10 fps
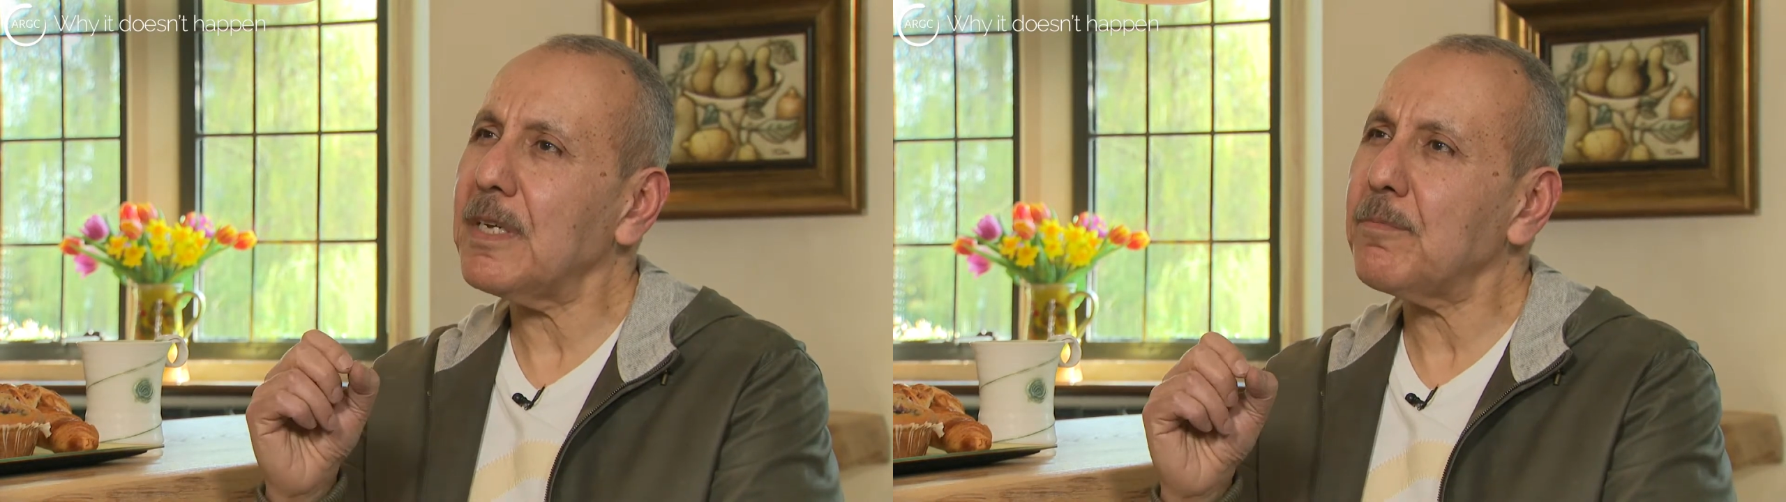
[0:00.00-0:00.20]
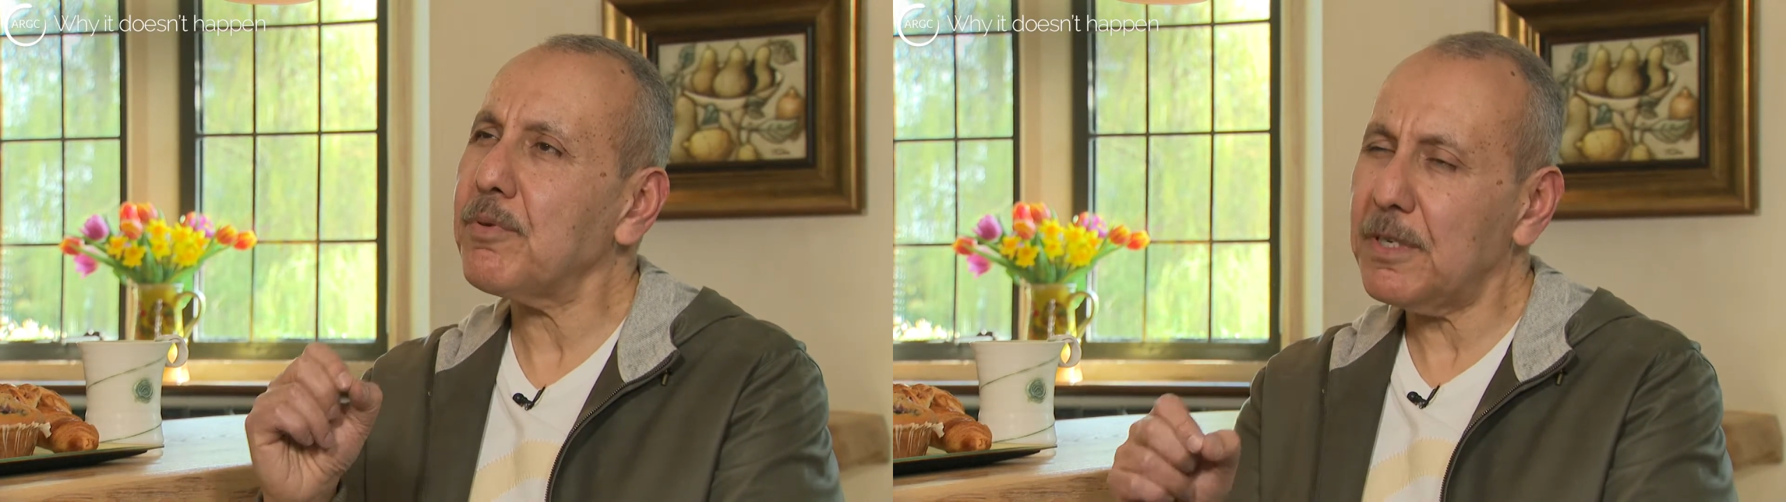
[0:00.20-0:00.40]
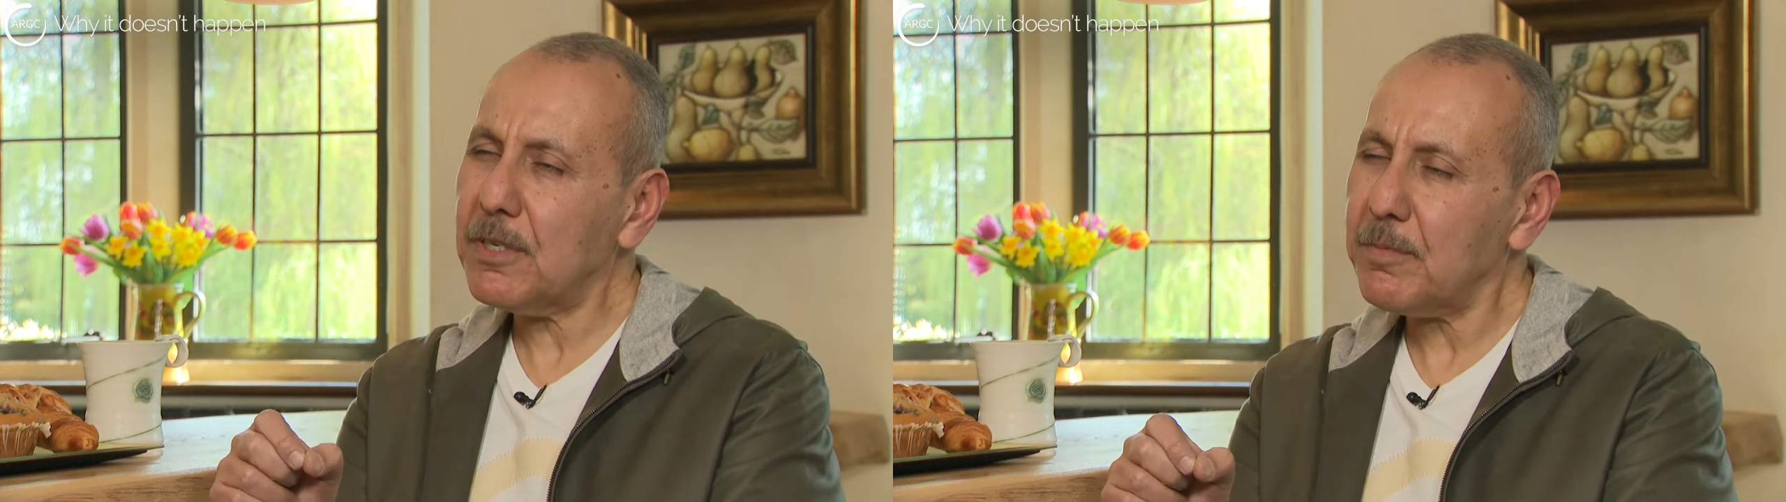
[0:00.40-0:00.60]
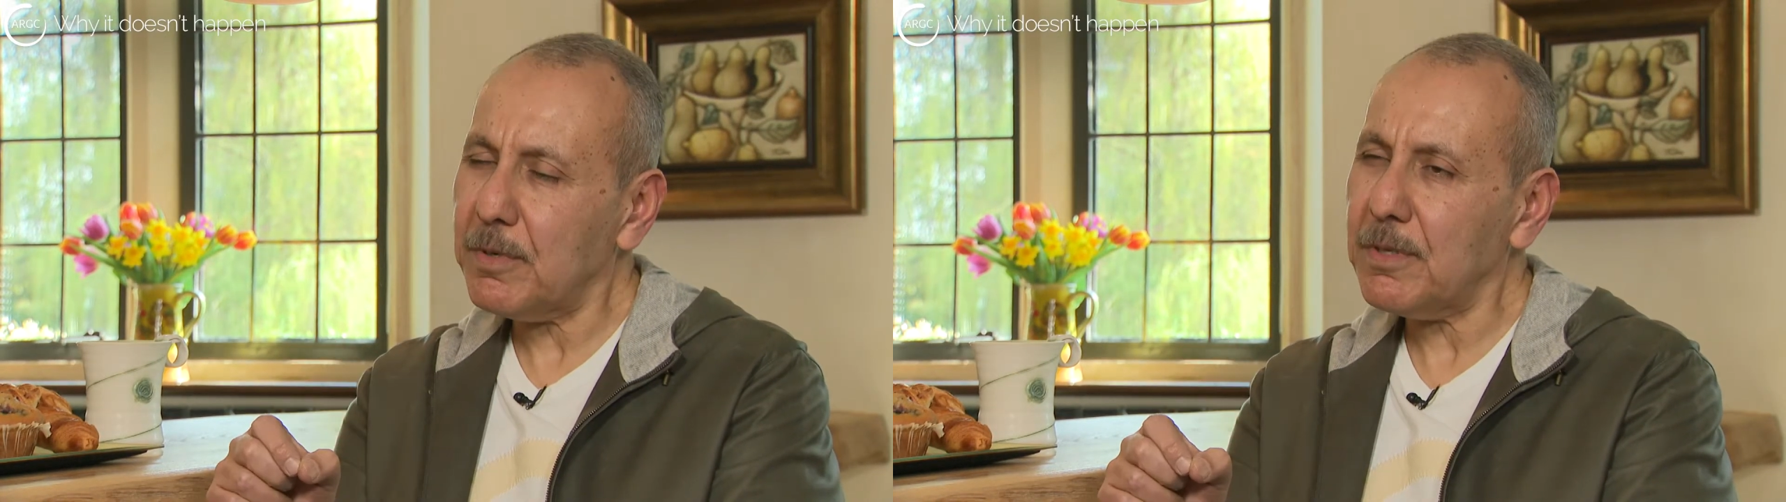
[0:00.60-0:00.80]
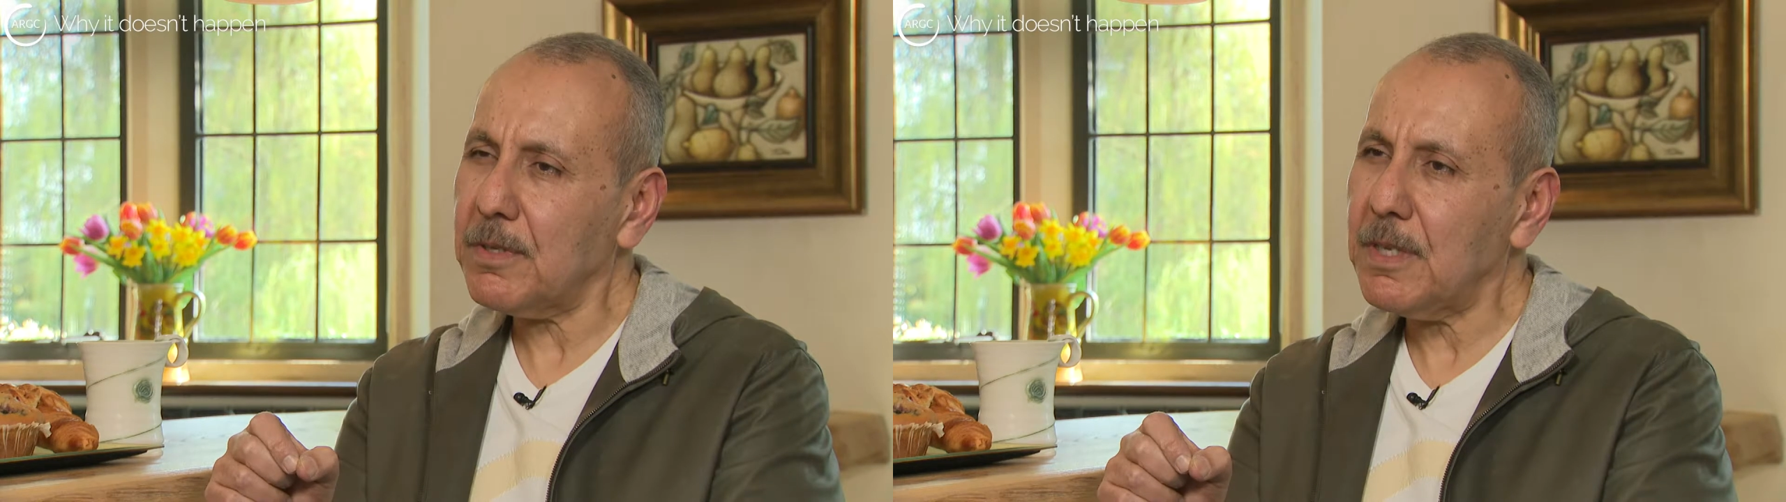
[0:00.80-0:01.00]
in
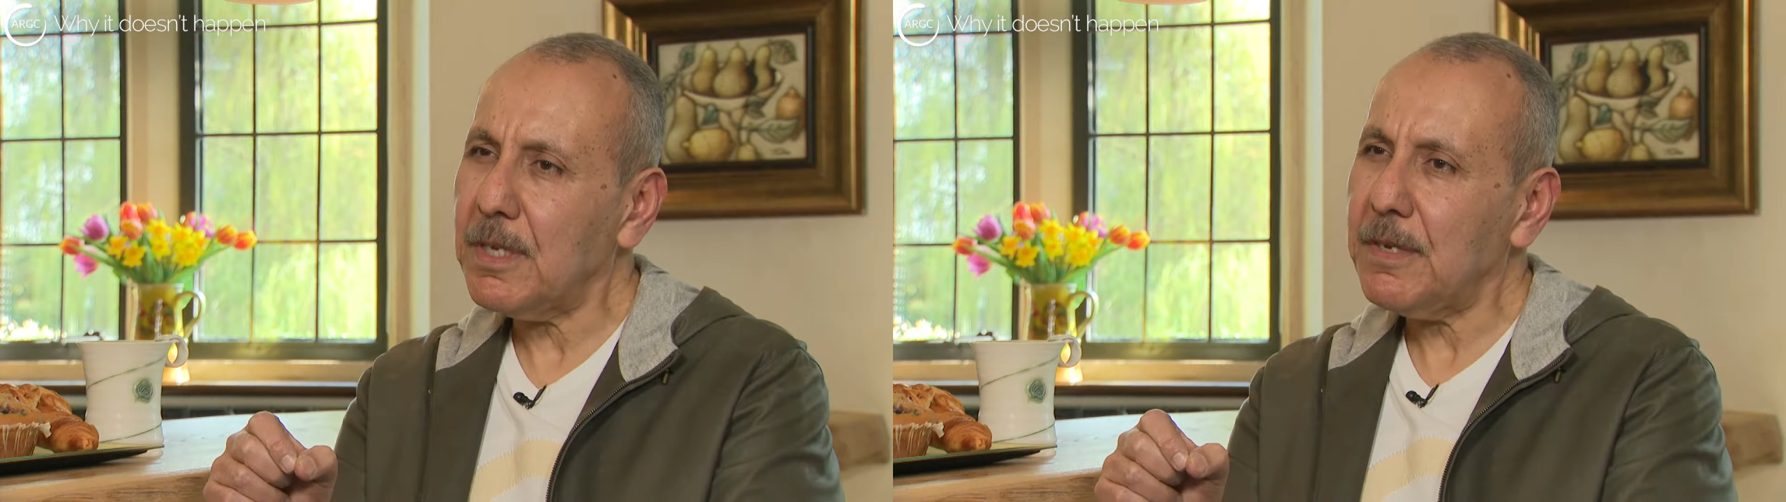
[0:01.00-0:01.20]
principle,